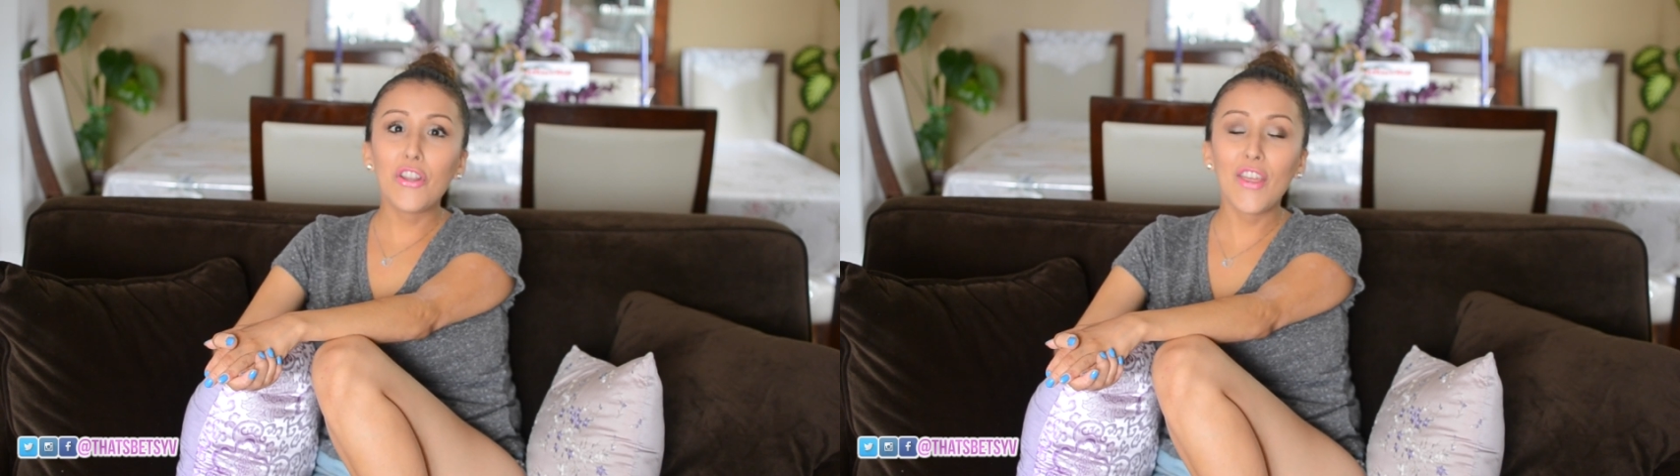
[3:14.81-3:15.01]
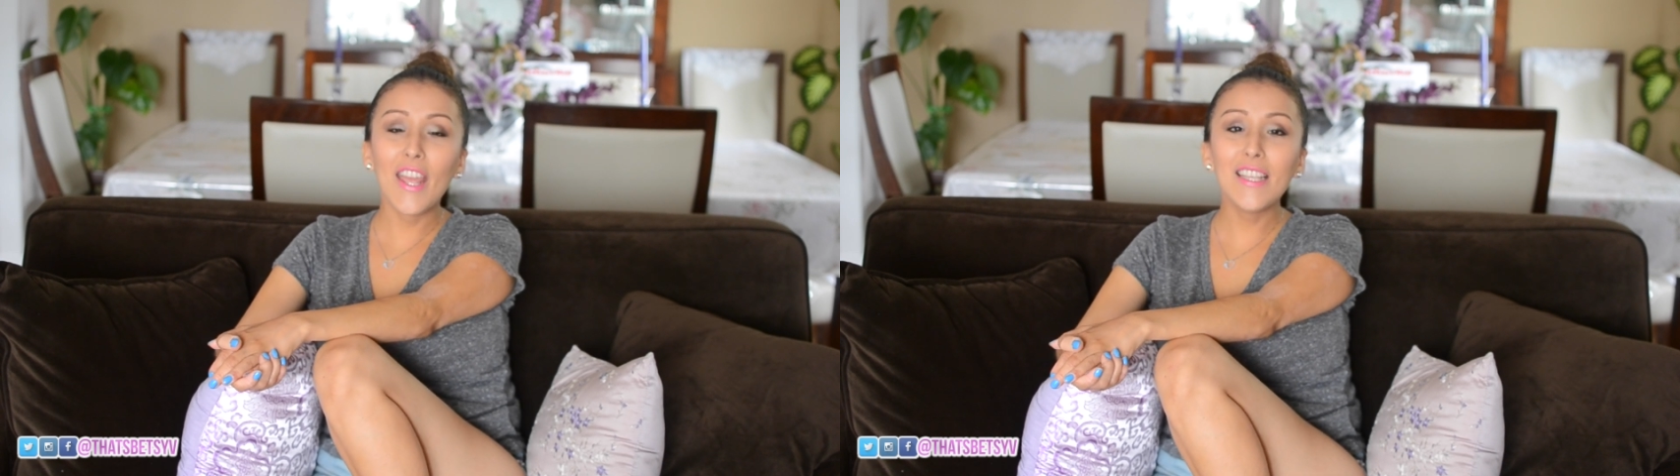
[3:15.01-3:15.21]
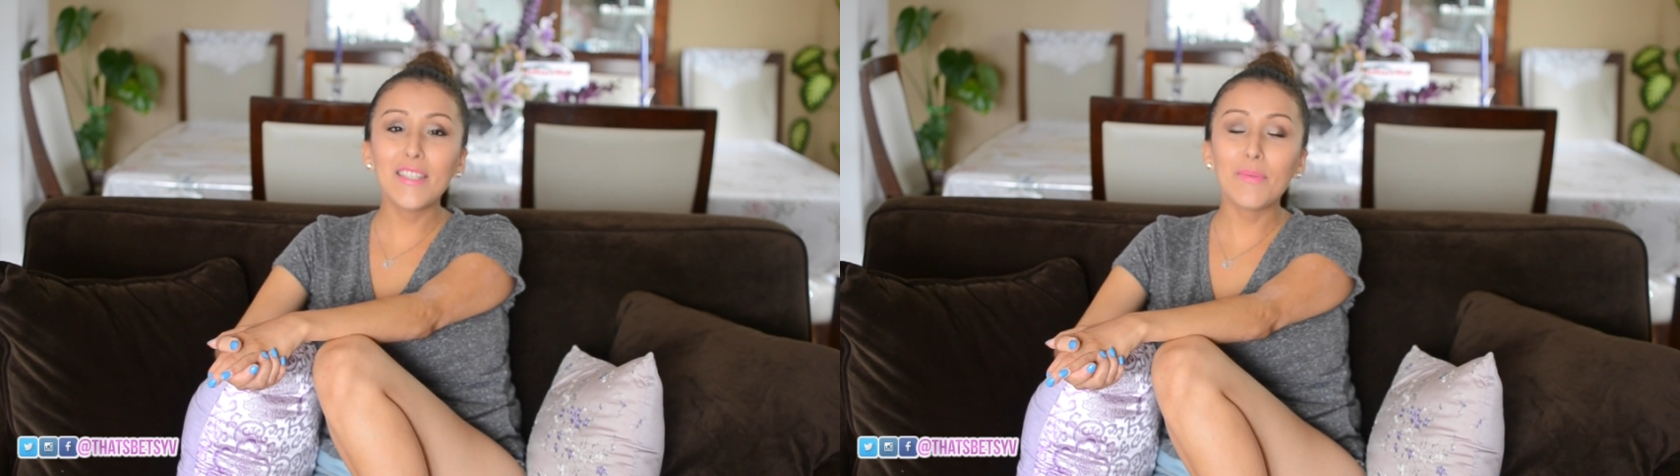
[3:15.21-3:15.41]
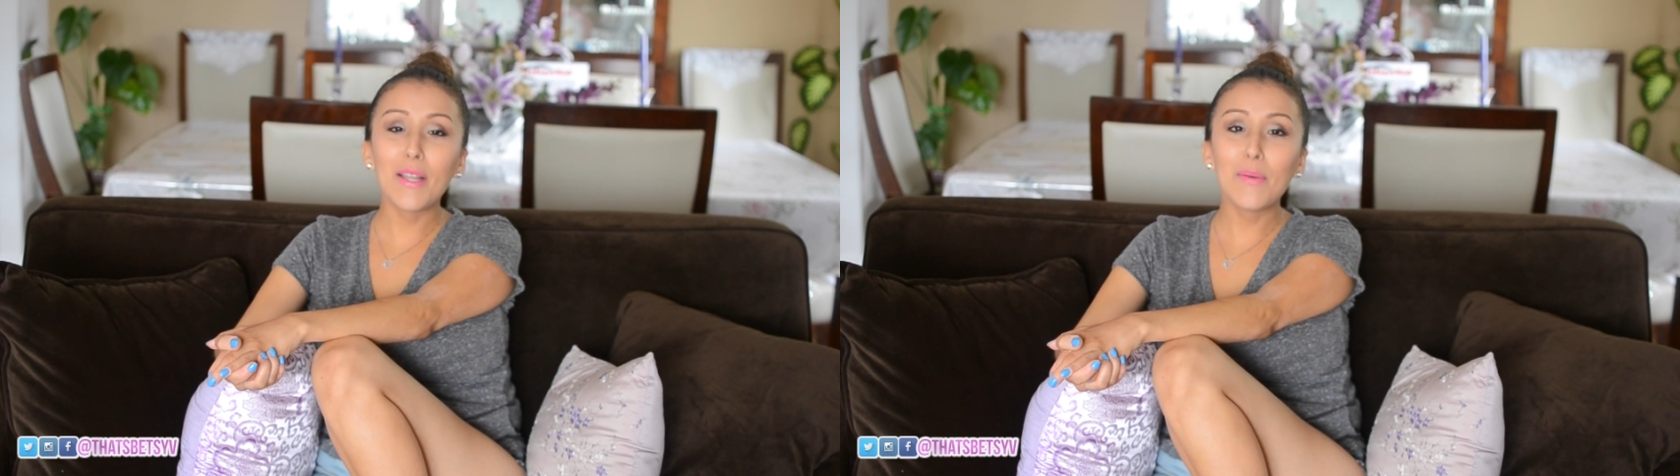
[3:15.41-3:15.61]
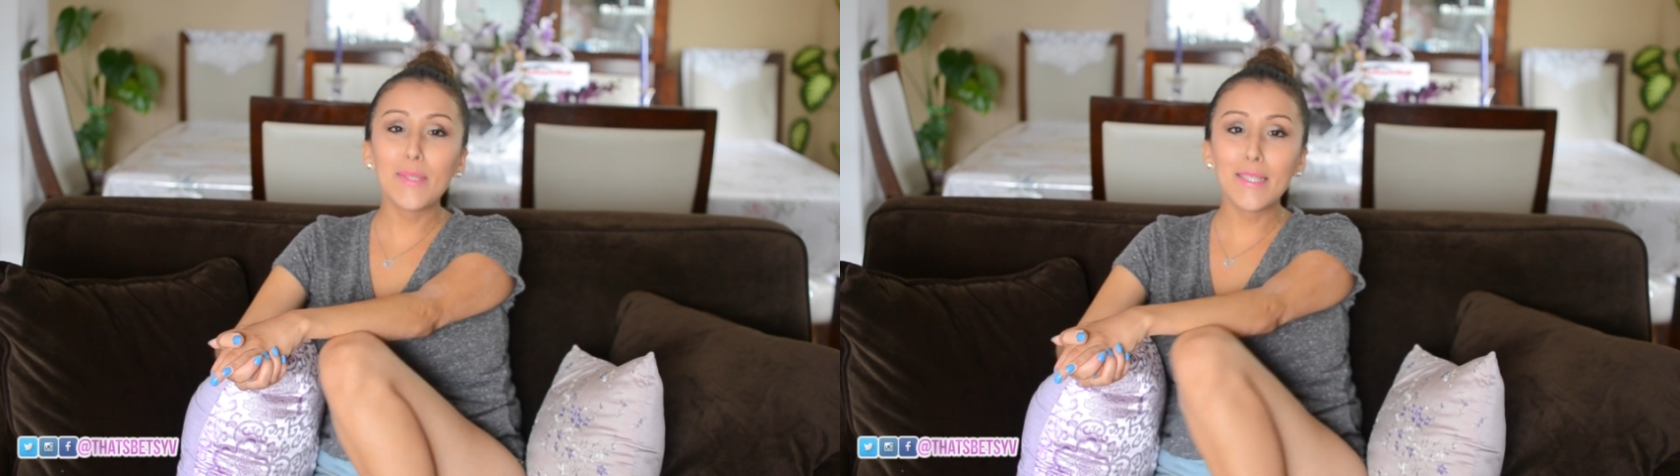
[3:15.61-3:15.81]
things
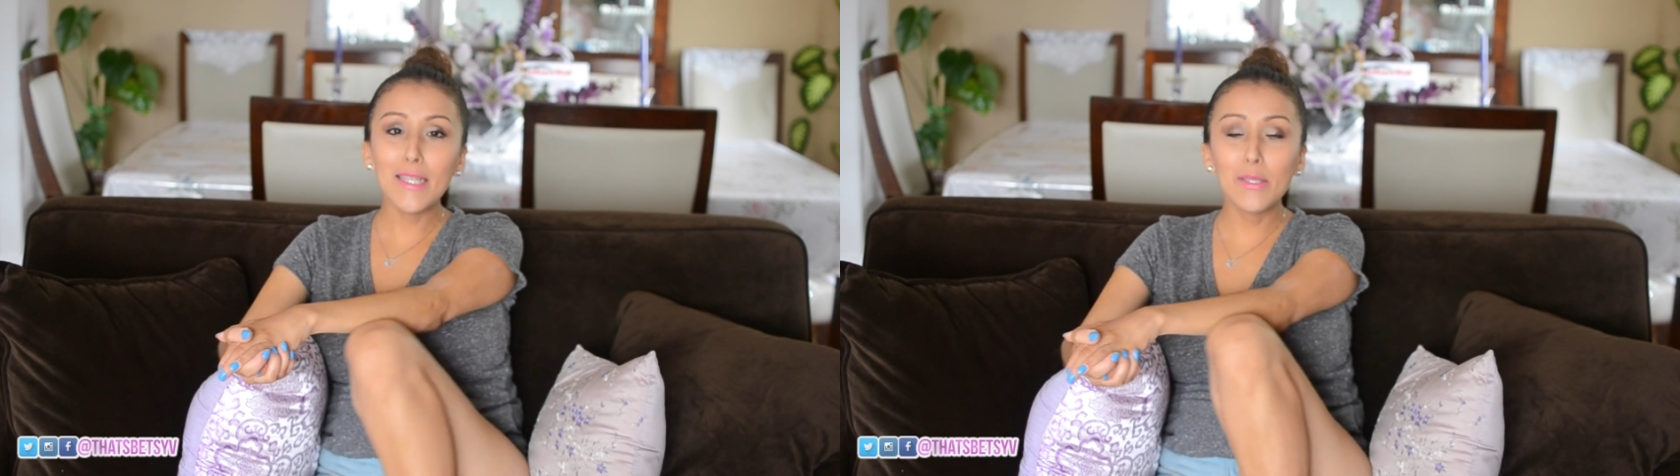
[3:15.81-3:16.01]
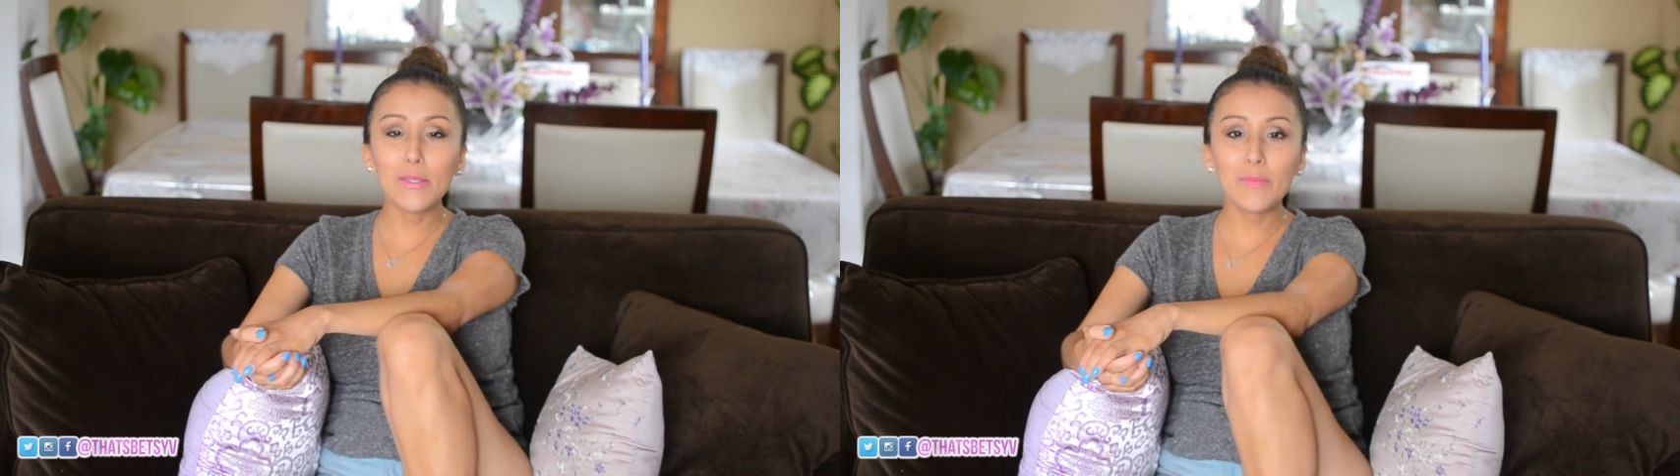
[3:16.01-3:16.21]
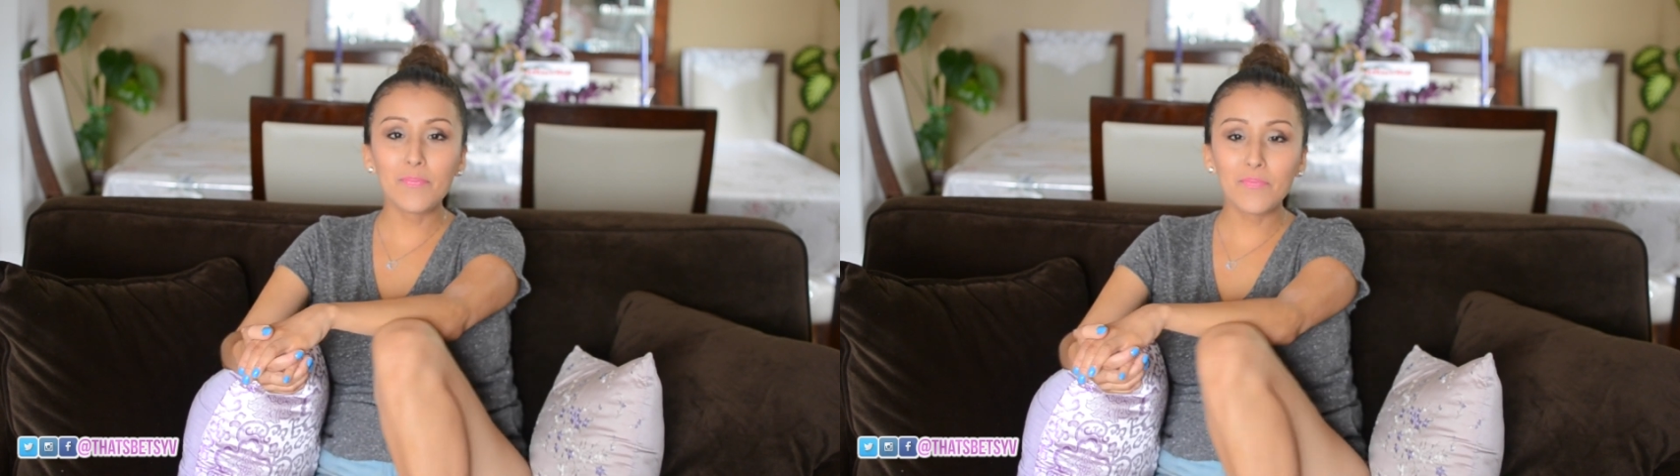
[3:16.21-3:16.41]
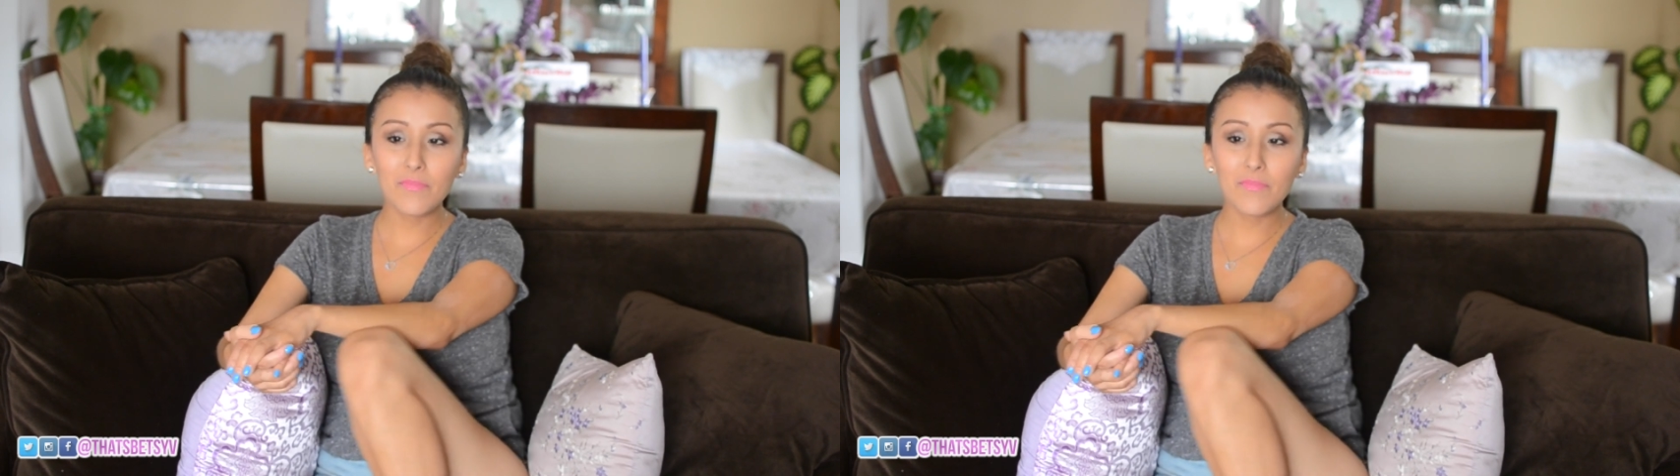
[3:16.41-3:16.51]
while I was single.